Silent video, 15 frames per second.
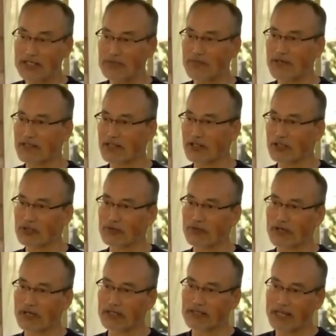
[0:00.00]
spent a lot
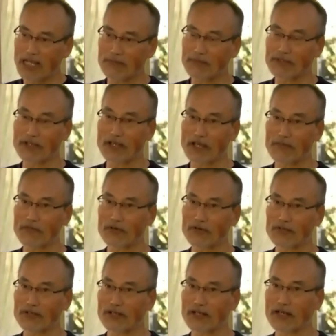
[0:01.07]
of time and
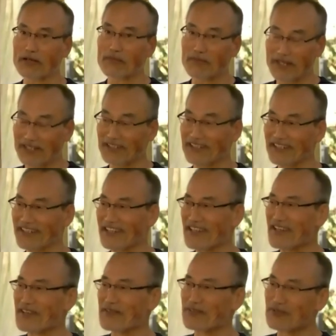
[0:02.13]
effort and money
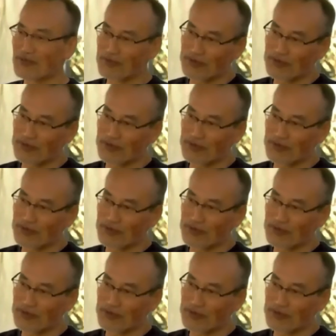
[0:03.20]
to